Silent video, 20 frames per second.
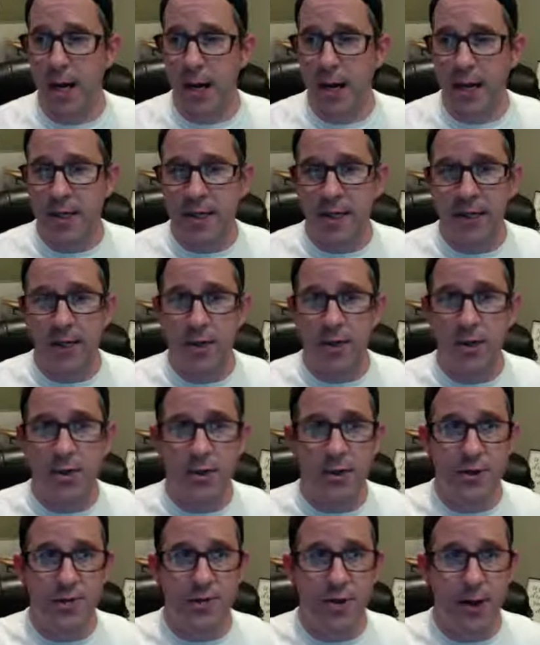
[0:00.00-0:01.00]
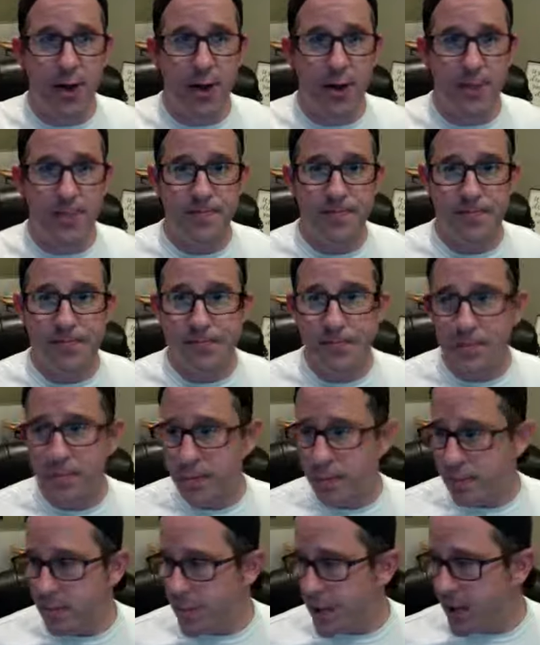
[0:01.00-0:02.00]
It's an exclusive
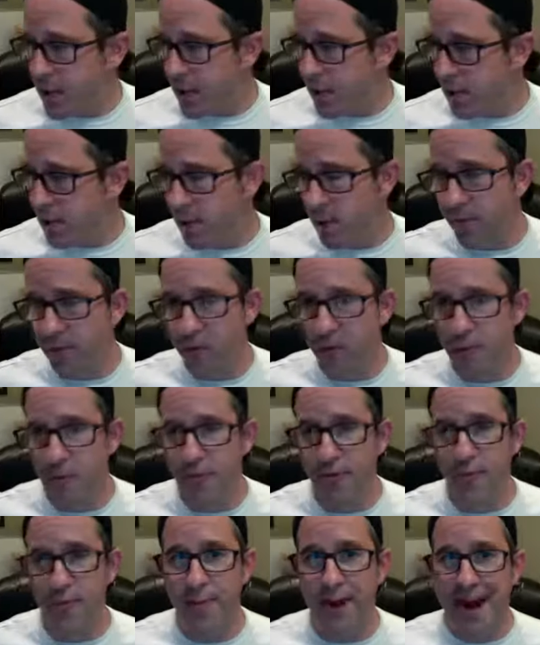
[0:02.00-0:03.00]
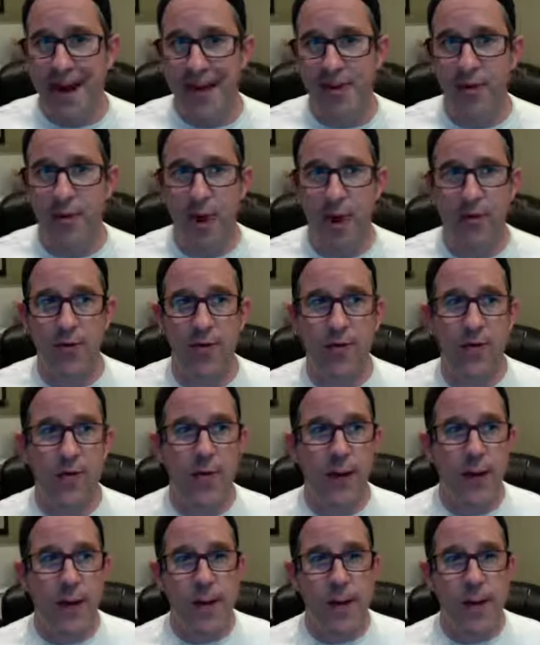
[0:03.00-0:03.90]
group for band directors.